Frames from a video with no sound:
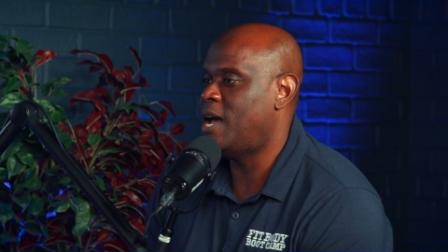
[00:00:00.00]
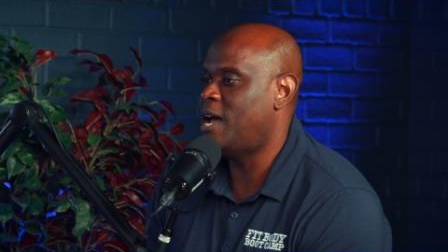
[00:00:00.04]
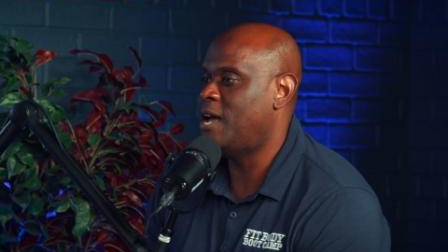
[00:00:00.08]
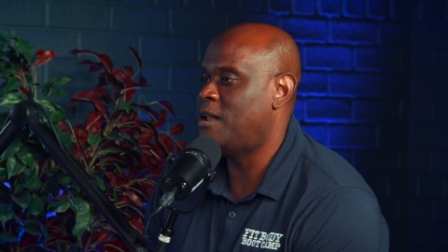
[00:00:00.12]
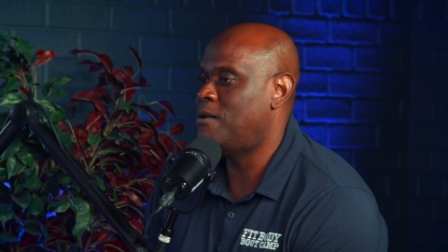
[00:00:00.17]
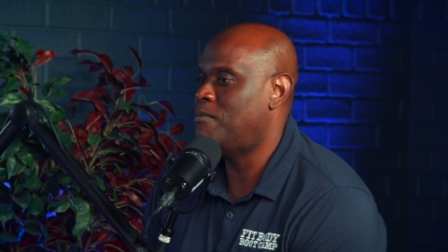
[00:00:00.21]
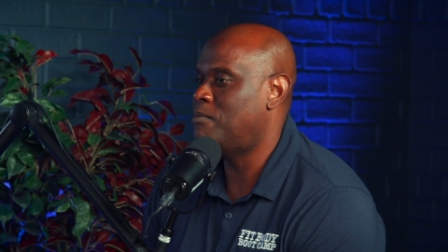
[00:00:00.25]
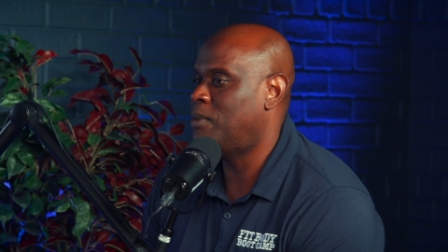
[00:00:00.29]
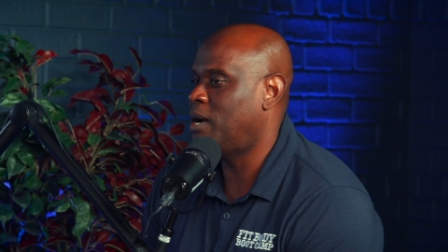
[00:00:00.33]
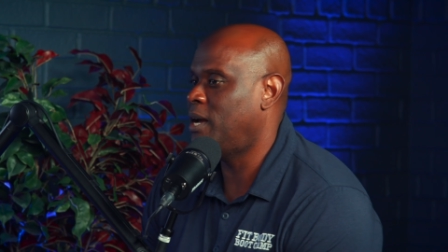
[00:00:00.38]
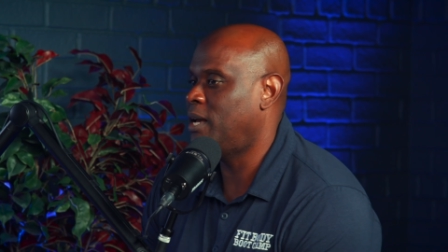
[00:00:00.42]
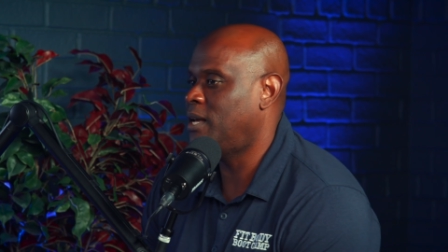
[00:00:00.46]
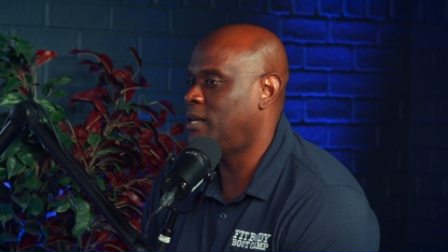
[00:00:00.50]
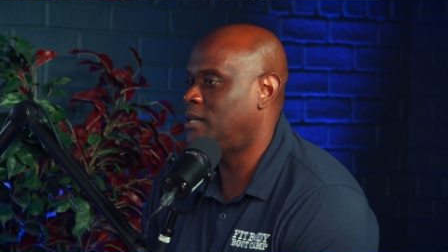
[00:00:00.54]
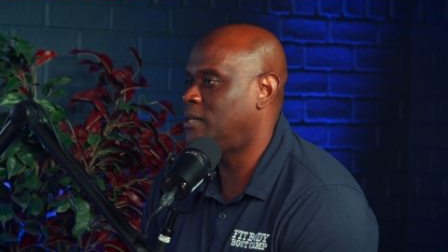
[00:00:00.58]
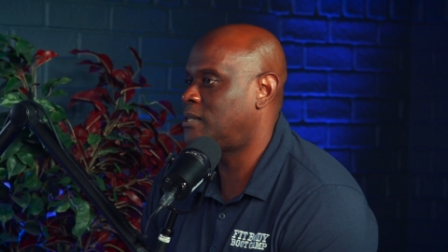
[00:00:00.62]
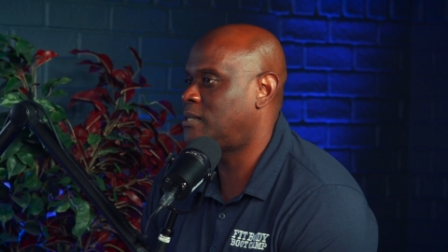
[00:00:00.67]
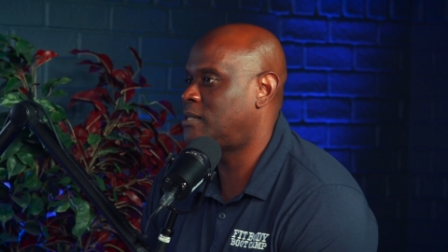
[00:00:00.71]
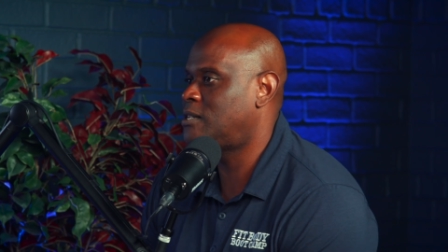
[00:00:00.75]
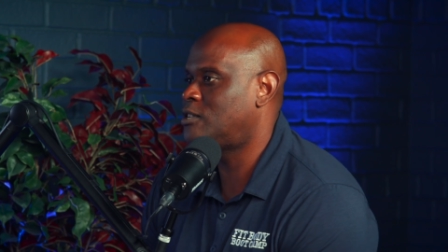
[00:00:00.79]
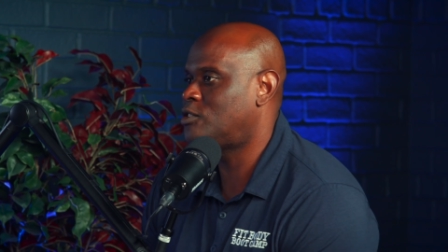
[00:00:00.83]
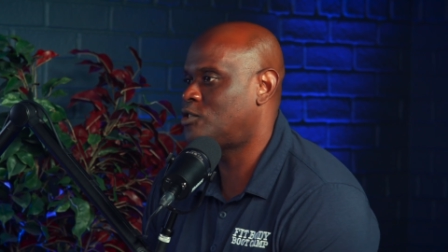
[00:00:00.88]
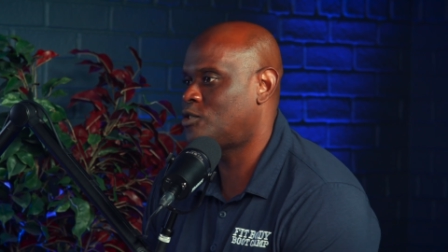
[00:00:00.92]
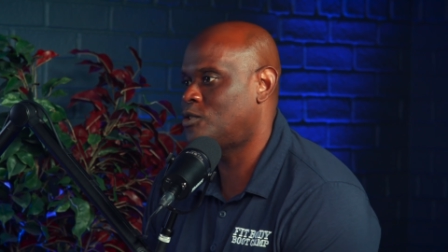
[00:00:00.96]
and my
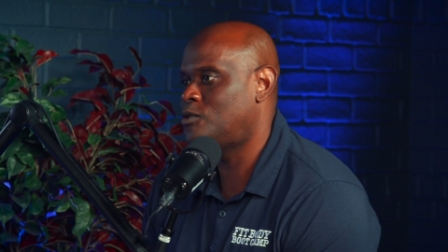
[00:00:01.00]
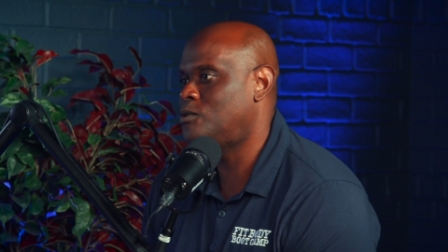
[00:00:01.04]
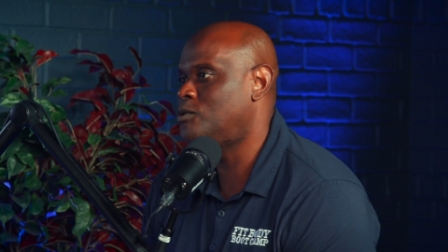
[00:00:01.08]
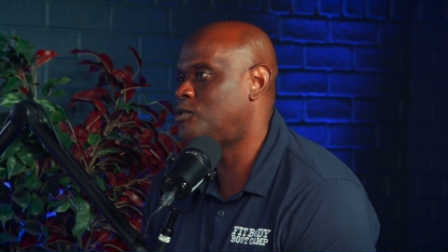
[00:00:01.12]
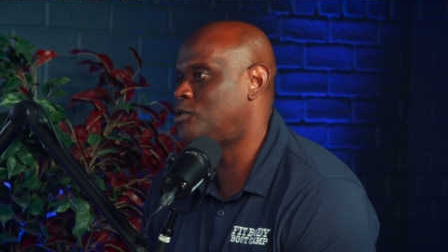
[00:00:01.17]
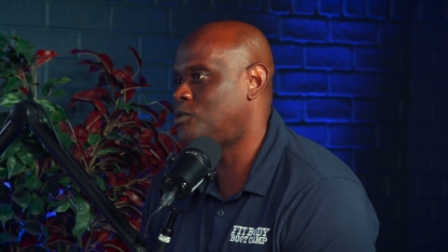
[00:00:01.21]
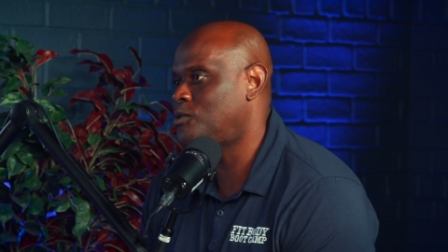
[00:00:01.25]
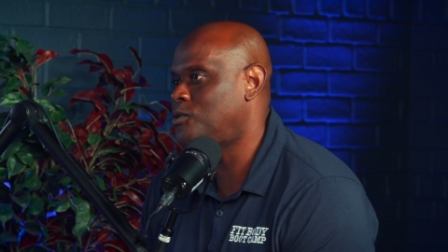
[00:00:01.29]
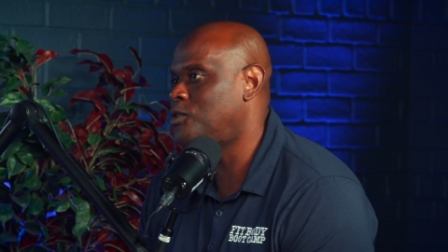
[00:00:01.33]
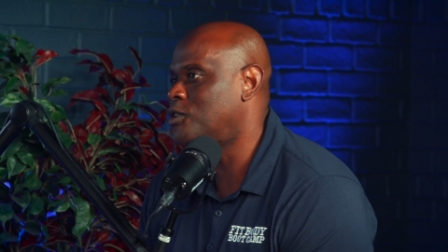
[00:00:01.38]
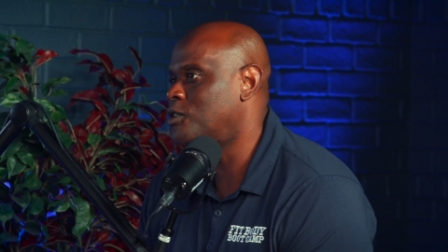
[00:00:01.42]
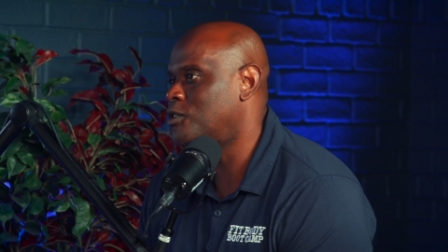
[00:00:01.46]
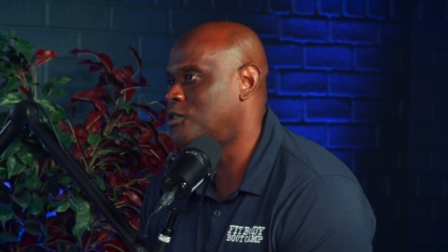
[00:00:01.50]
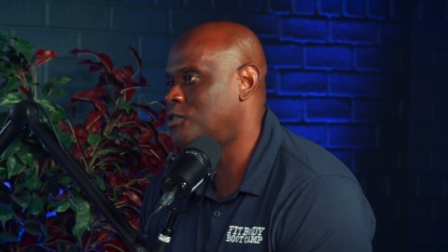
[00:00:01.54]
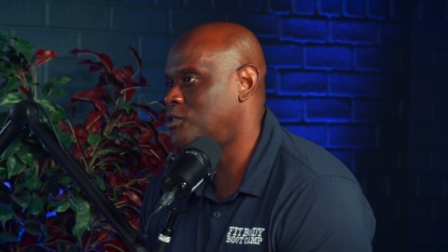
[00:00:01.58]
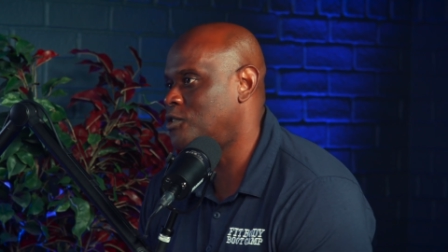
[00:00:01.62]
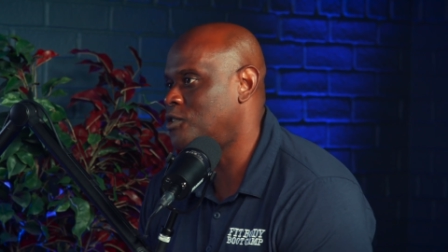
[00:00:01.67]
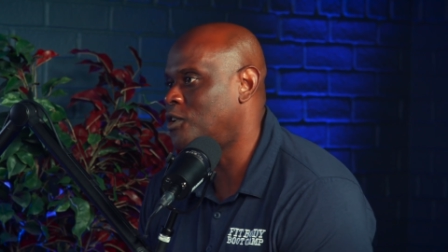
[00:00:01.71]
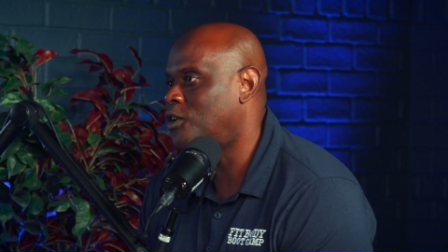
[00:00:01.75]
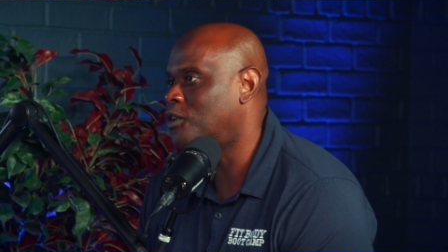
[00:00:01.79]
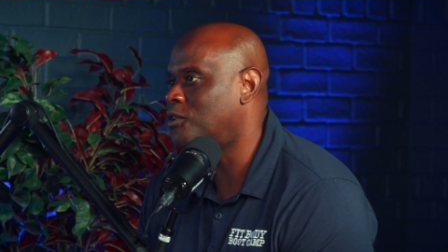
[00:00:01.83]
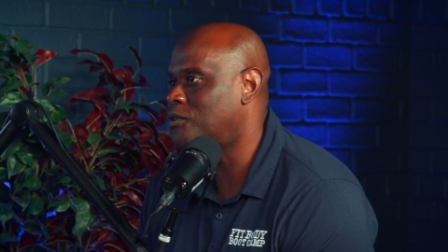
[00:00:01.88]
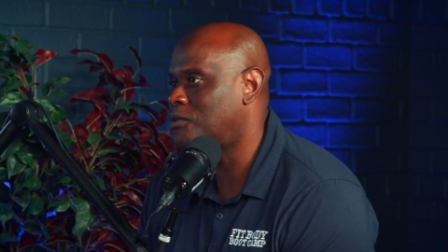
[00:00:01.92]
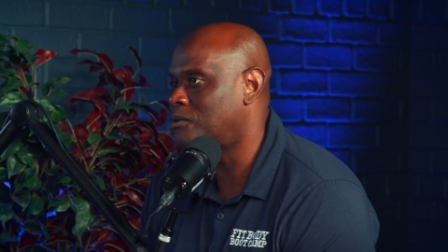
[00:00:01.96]
sister who's two years
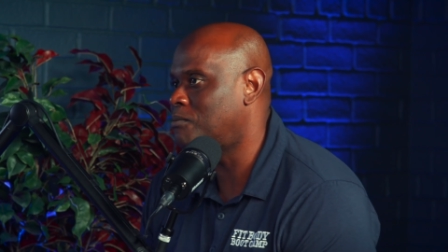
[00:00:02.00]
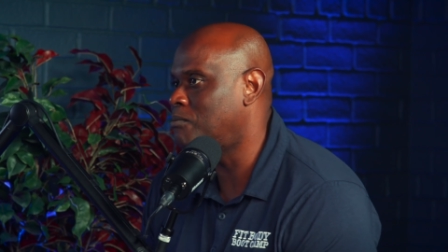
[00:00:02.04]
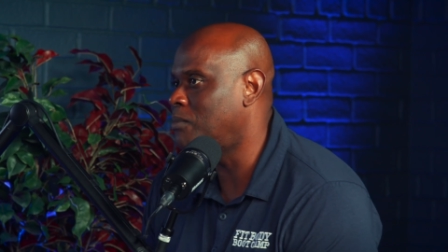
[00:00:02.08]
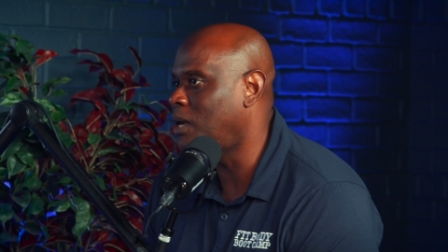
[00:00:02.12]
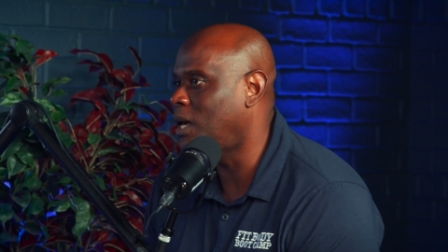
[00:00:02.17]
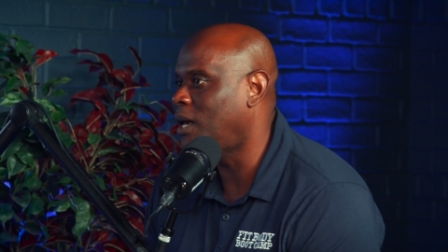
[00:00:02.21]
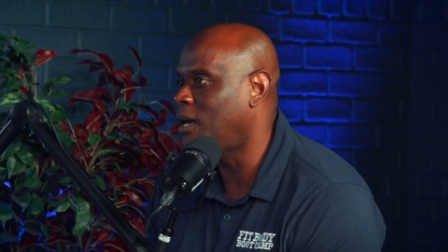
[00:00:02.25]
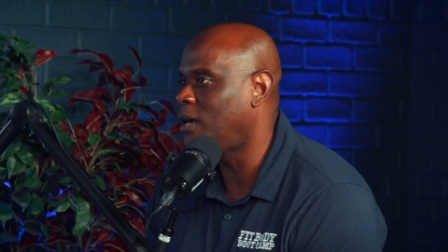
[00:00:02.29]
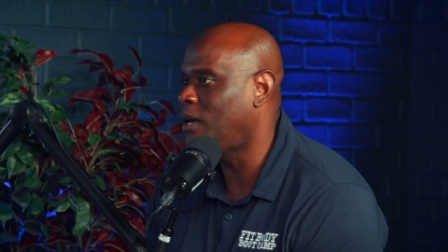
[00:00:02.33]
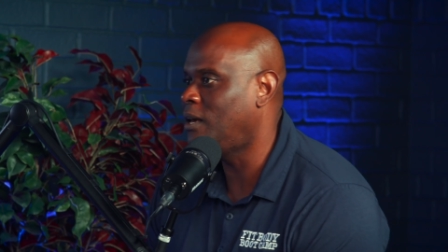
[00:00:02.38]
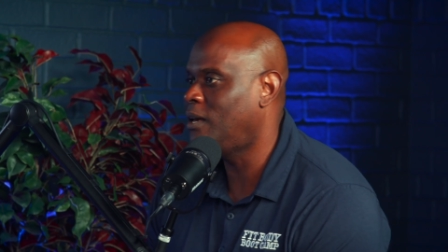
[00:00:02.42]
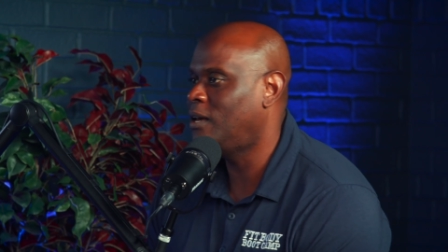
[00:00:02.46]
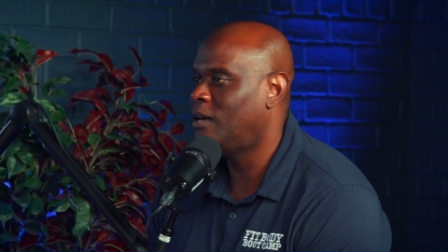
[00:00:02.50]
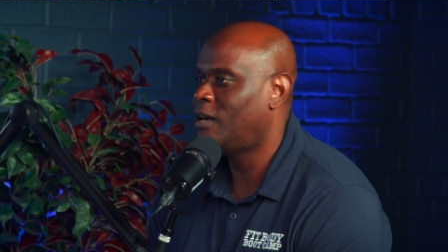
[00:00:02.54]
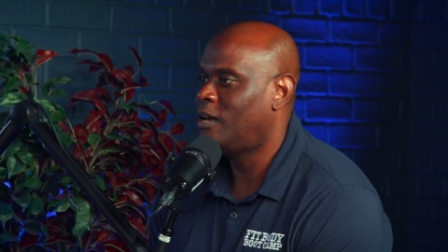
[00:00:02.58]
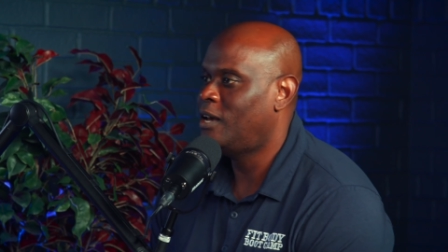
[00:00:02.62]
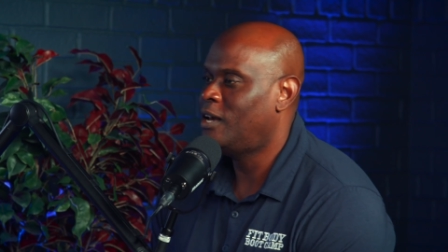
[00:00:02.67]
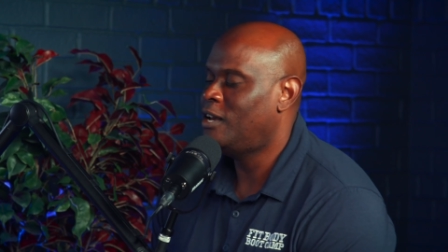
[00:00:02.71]
younger than me